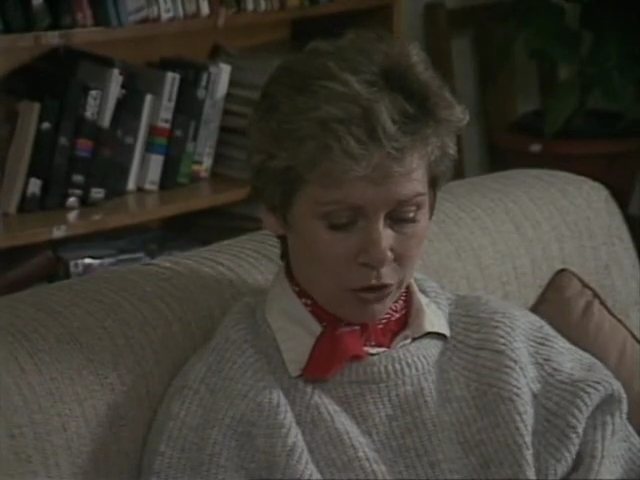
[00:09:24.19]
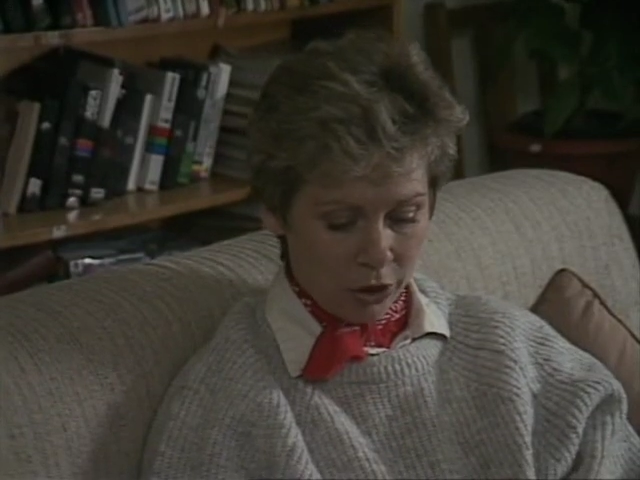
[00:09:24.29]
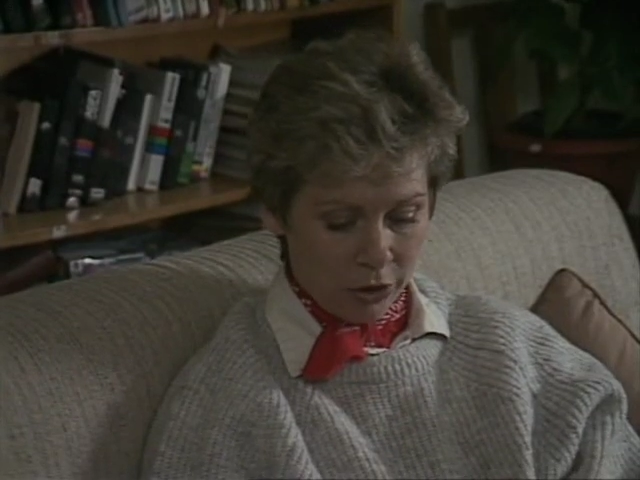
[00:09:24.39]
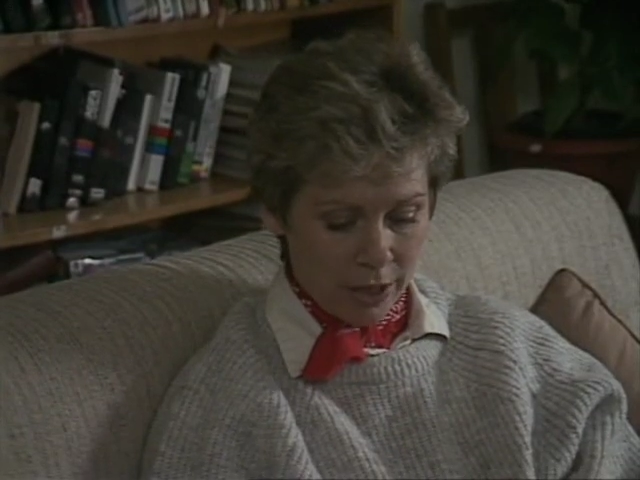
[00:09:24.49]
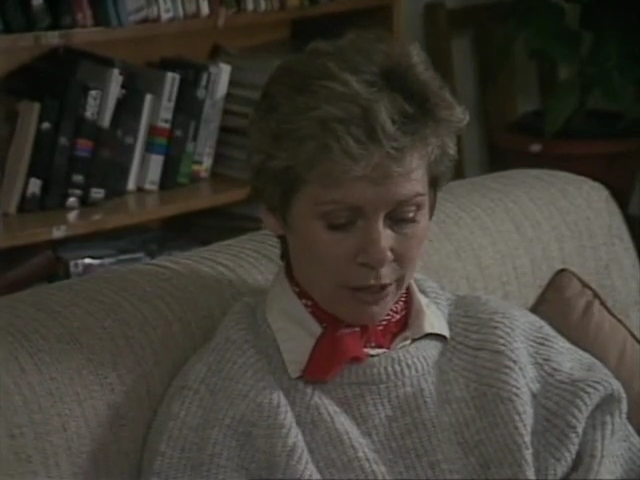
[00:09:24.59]
you
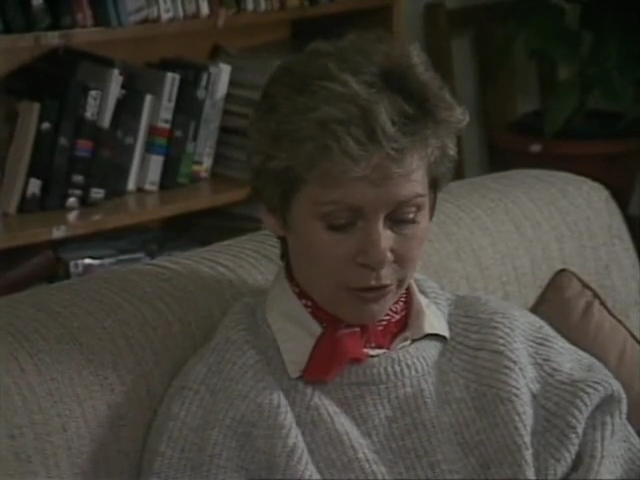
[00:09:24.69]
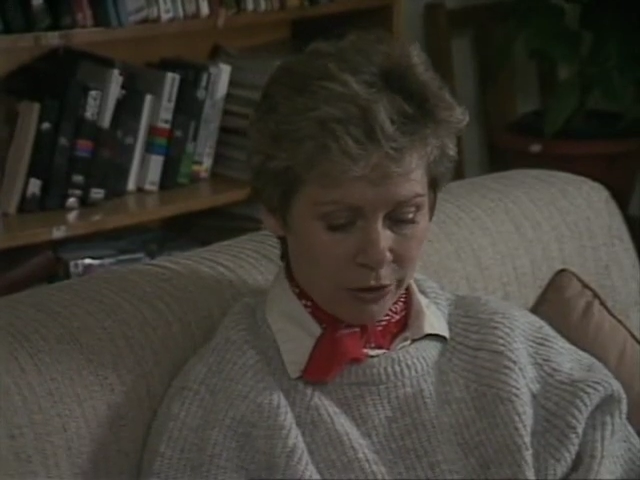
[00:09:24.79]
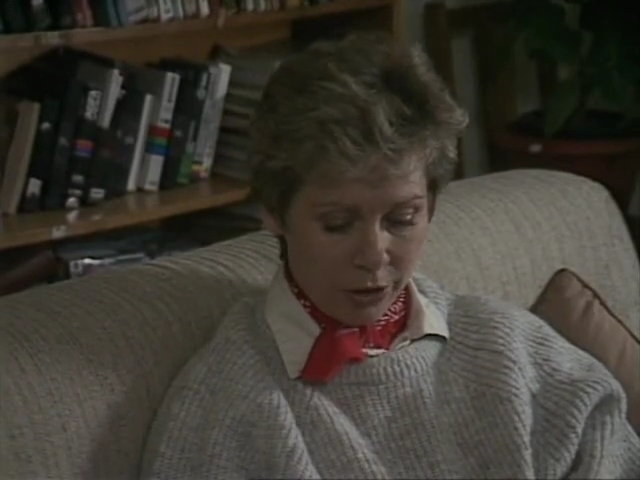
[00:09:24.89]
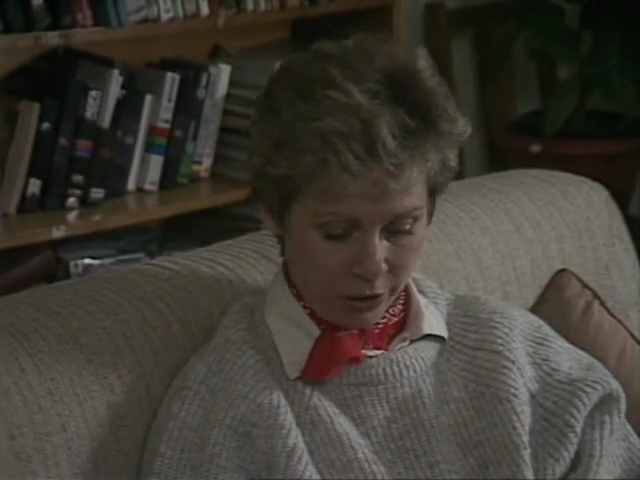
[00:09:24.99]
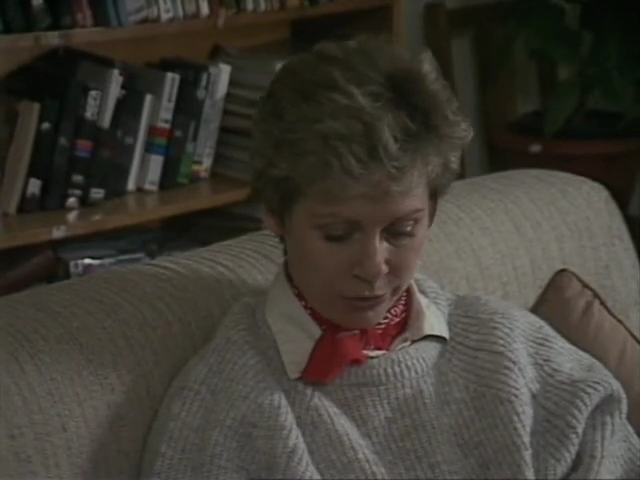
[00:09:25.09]
go down to the
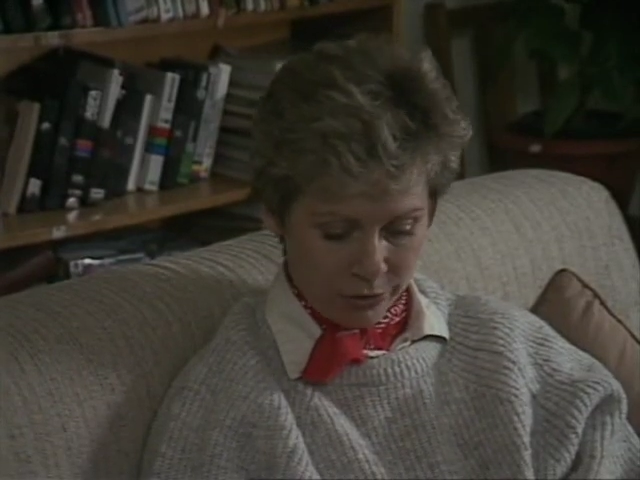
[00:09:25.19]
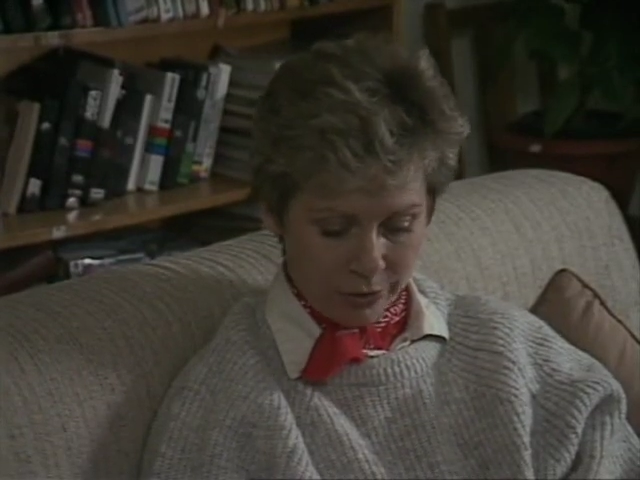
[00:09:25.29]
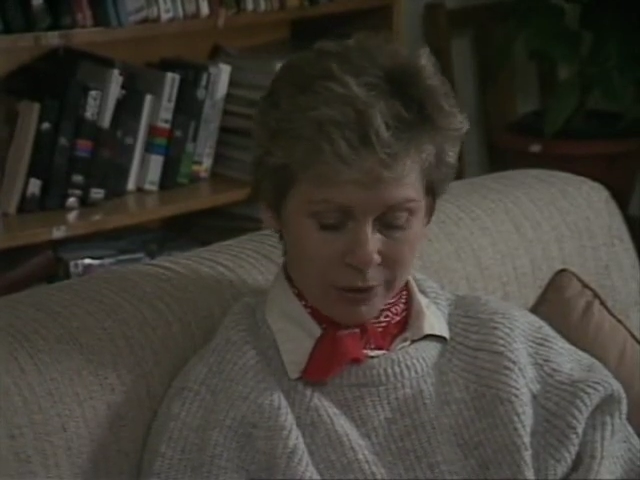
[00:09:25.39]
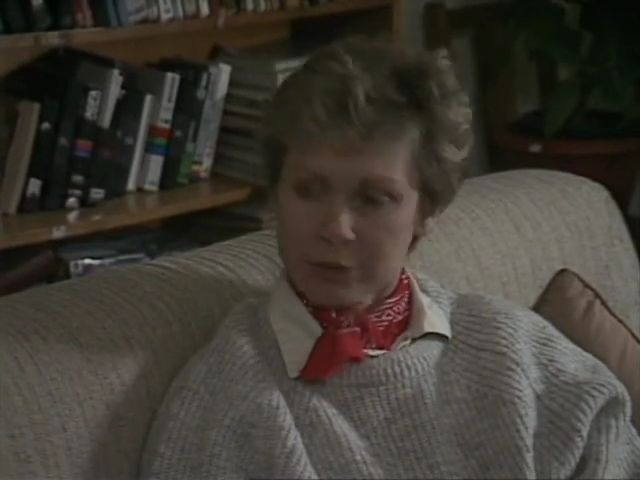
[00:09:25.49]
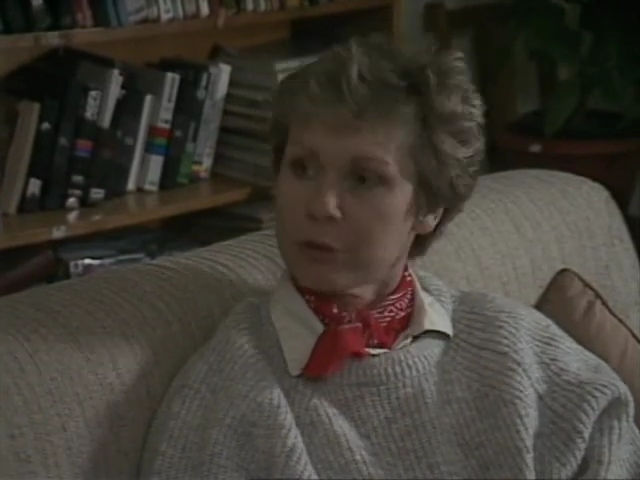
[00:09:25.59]

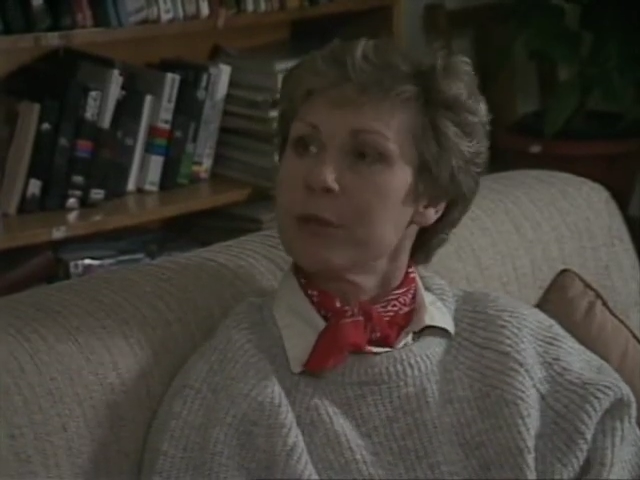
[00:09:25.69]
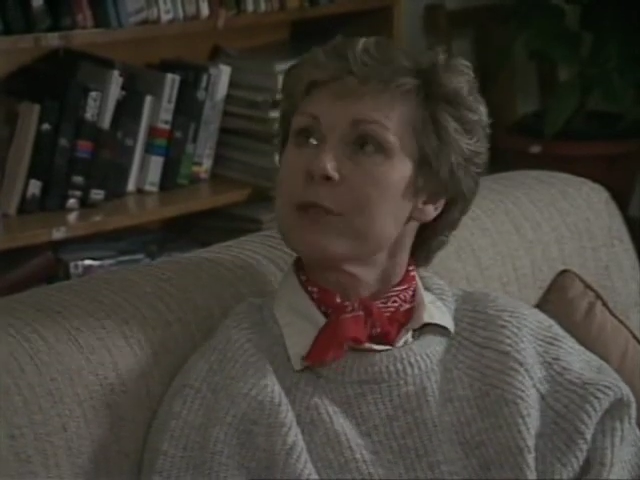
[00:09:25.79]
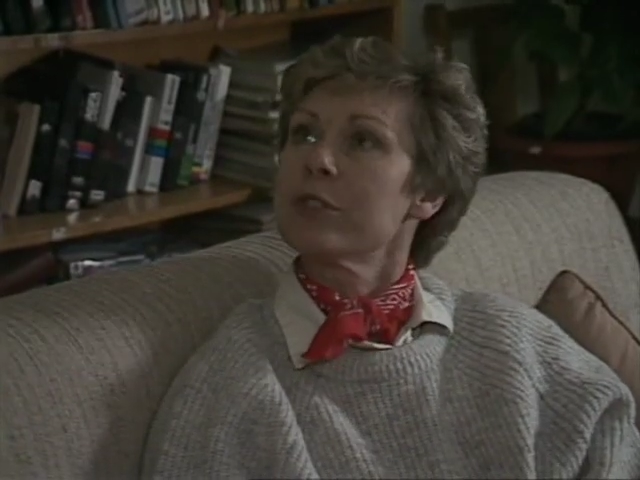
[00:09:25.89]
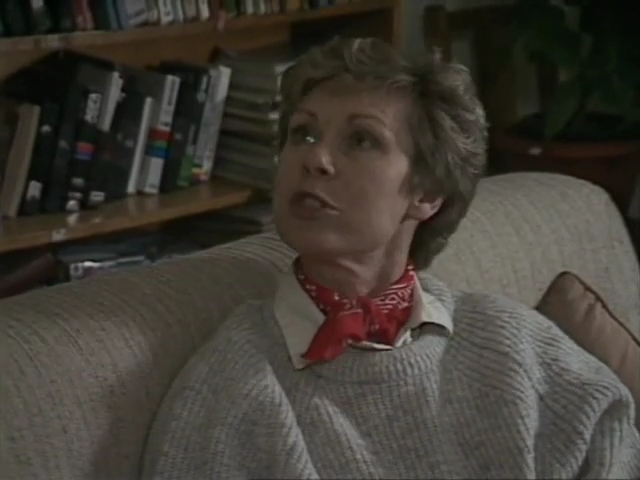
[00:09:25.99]
coast, do a bit of